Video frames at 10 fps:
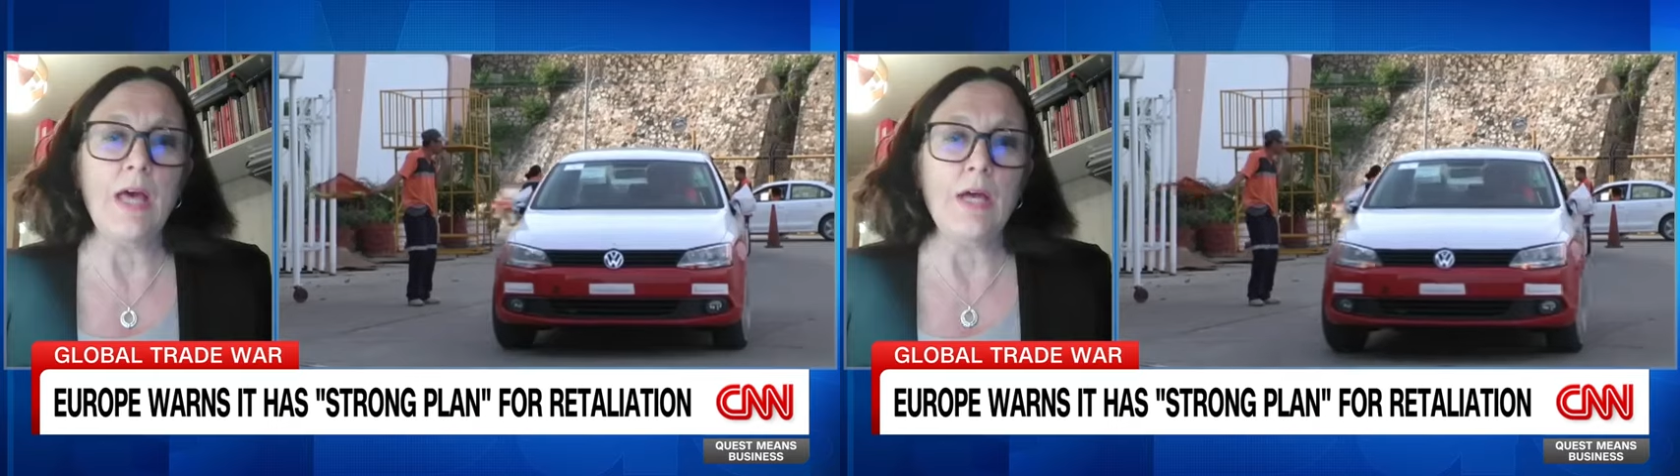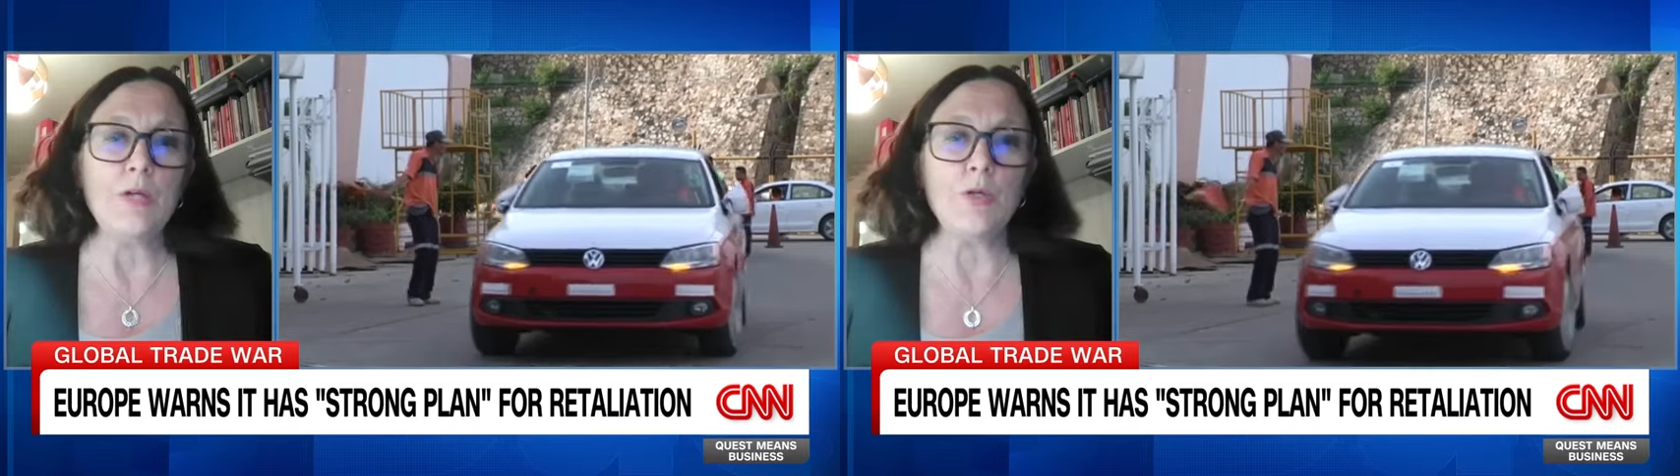
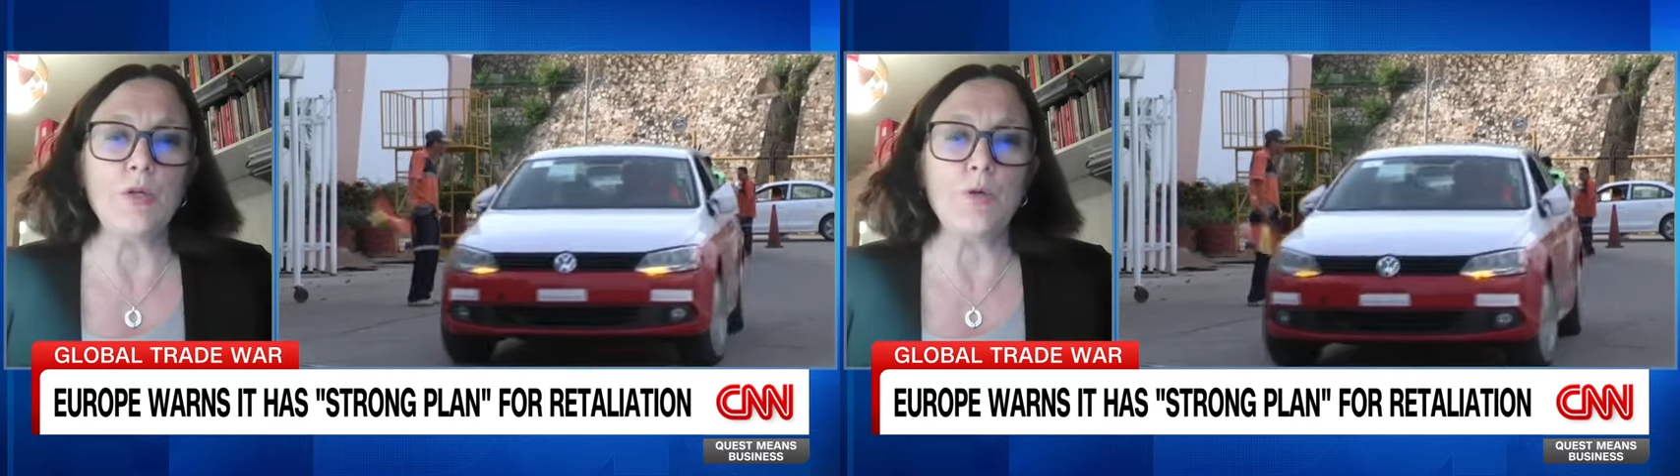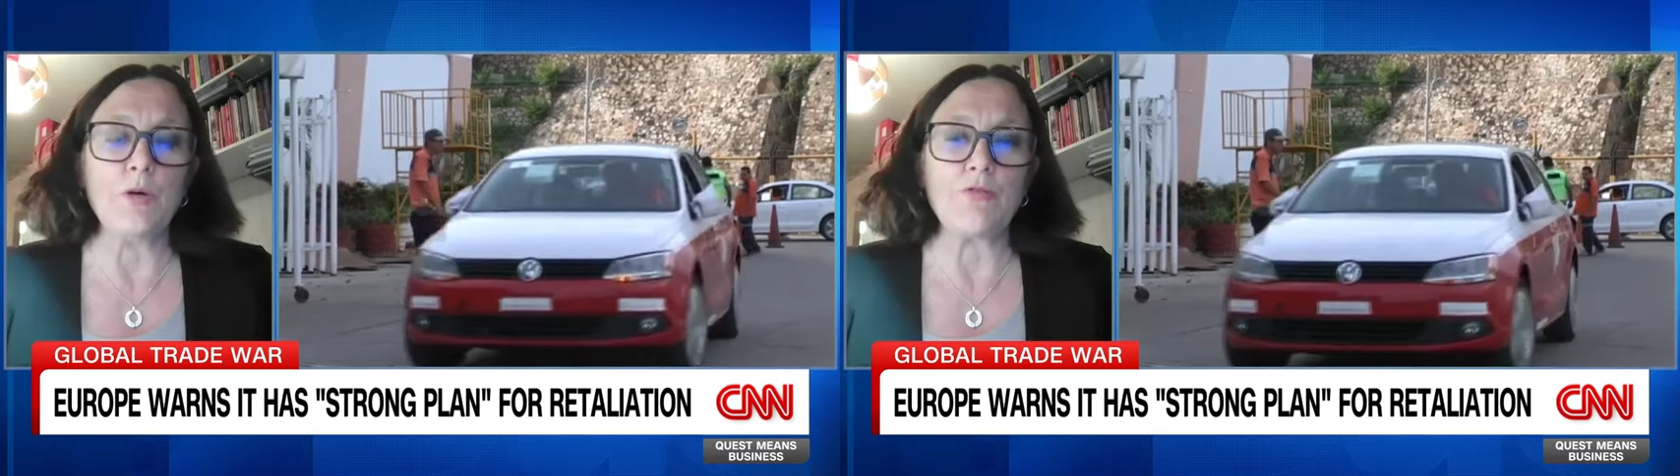to do
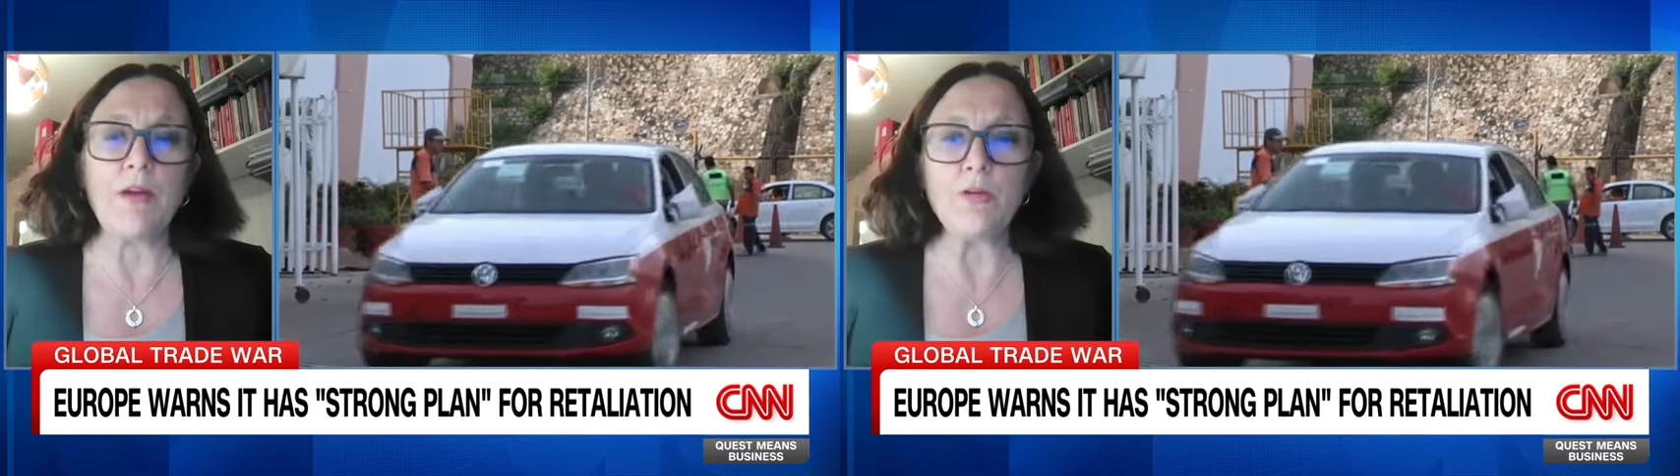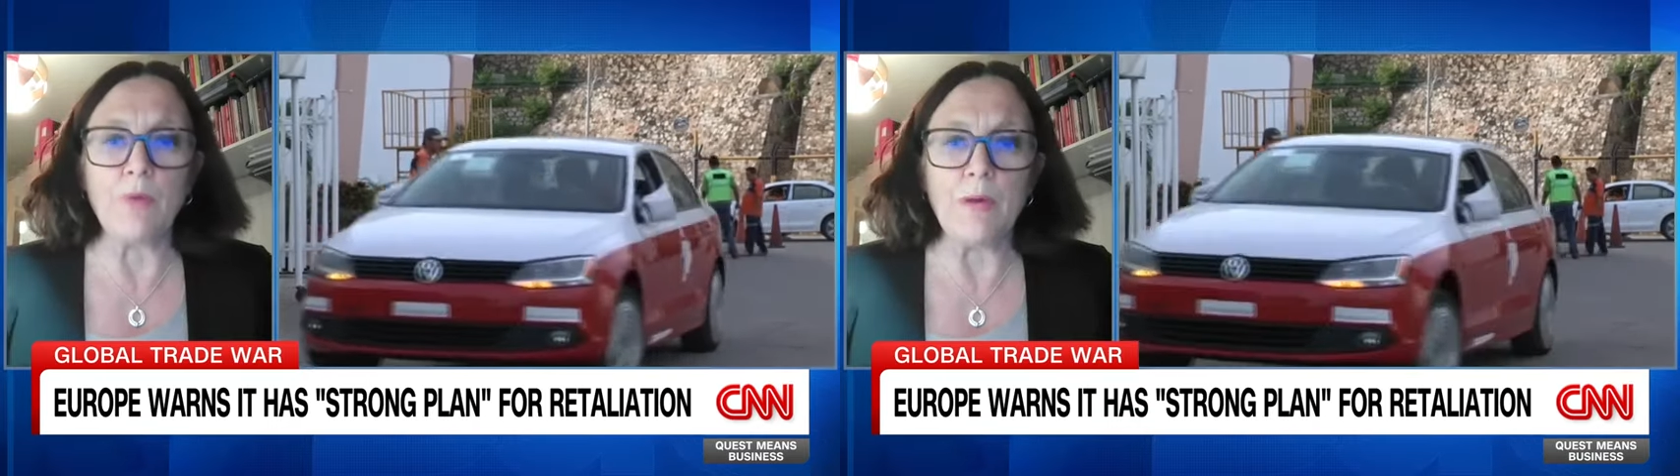a trade
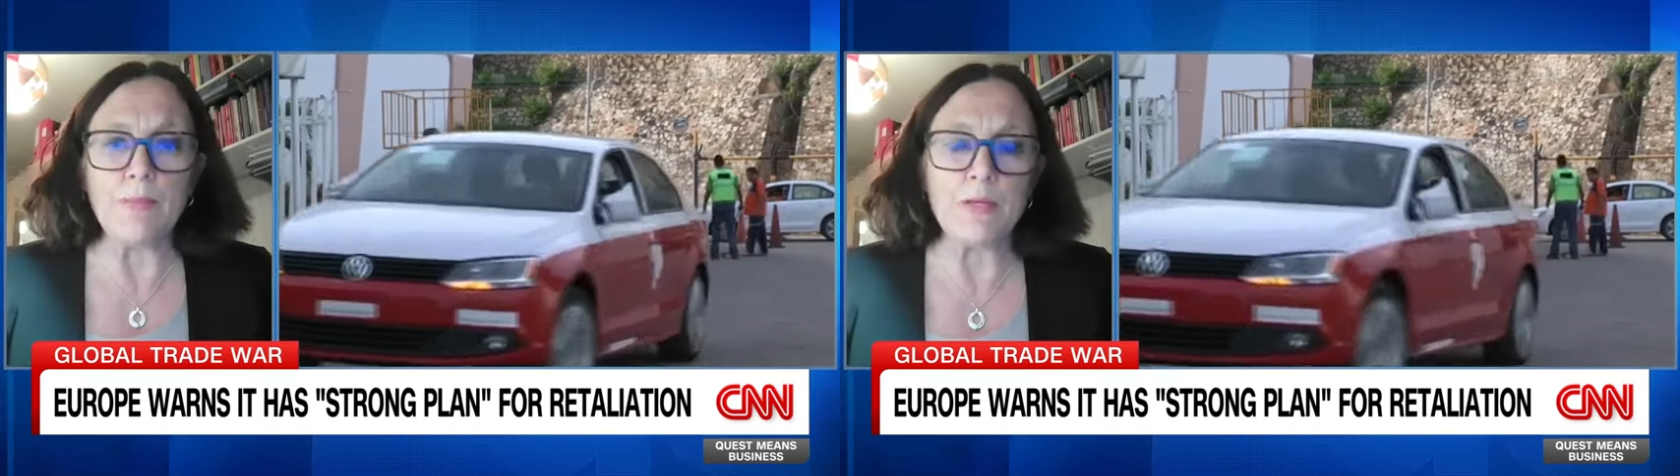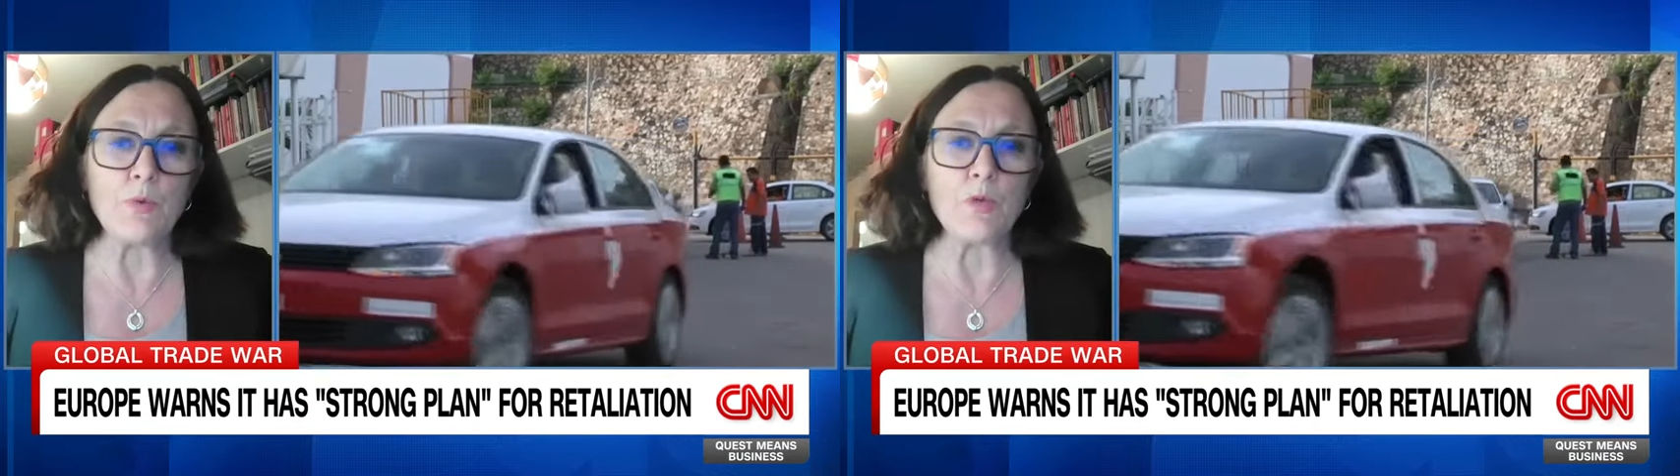agreement.
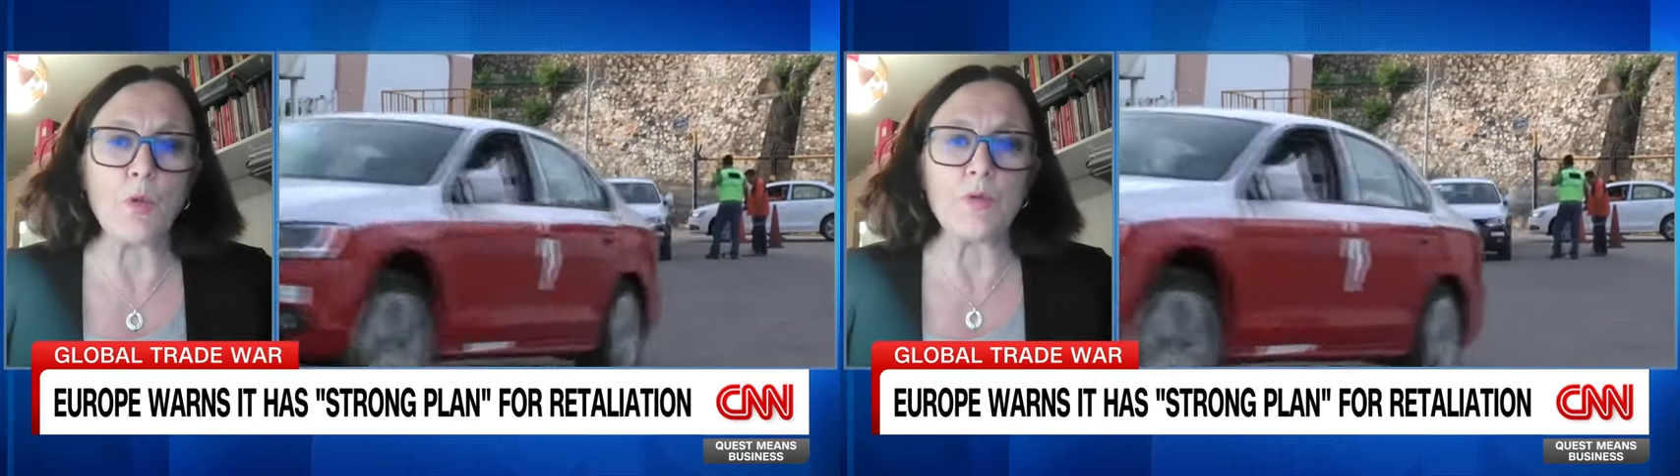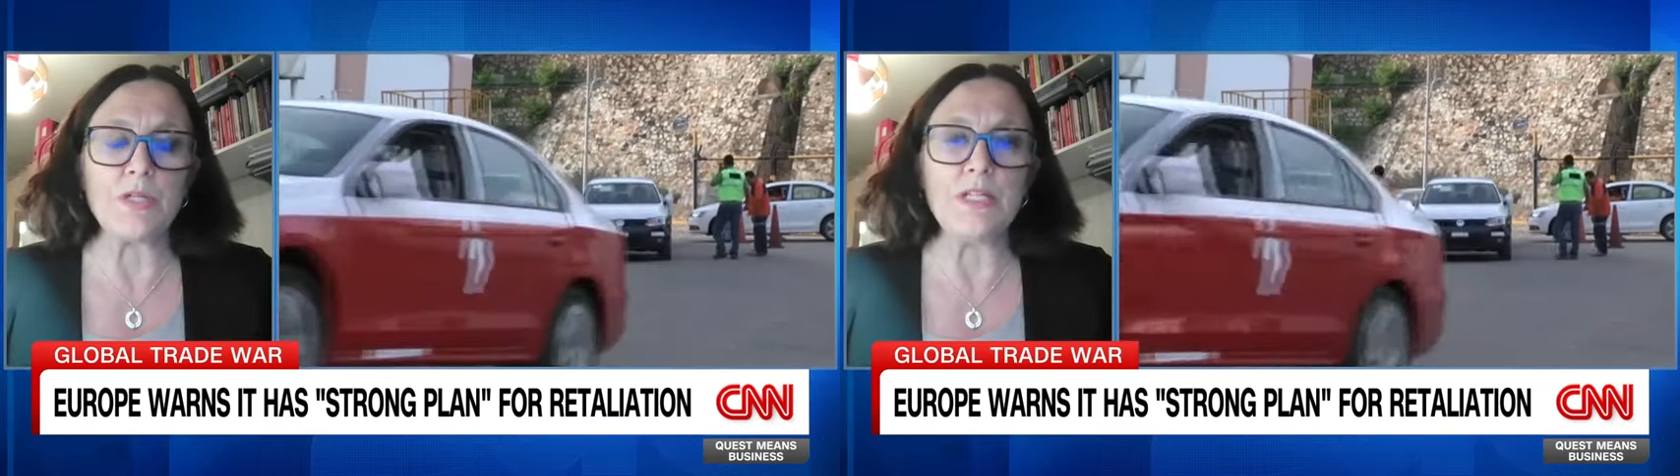It was
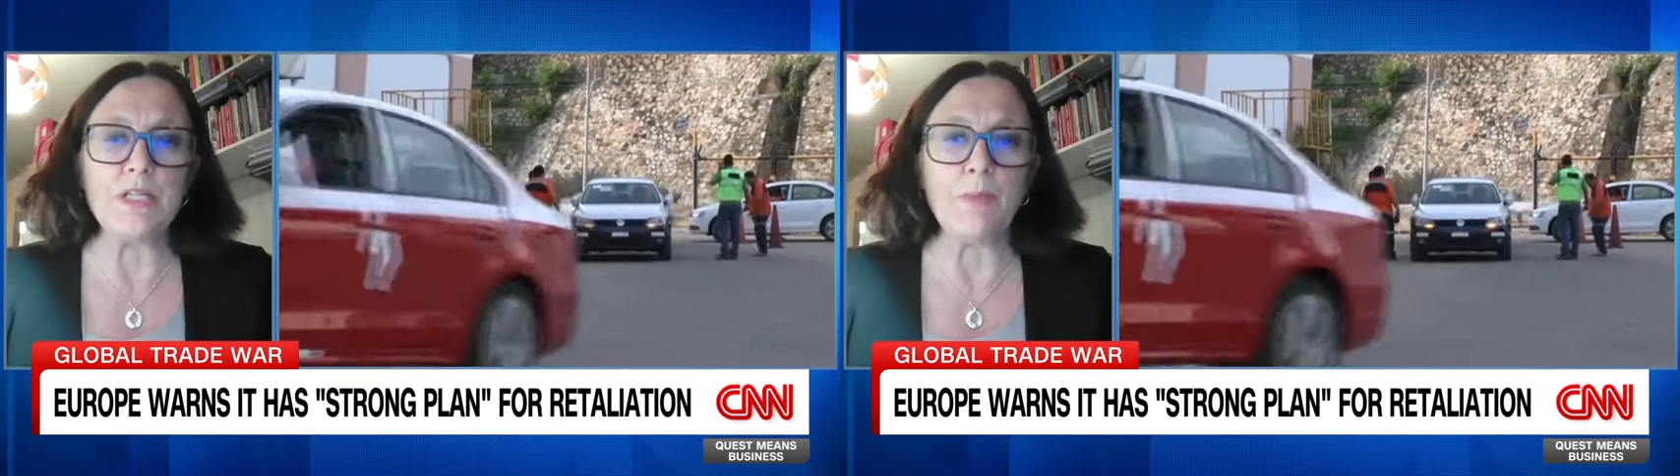called TTIP.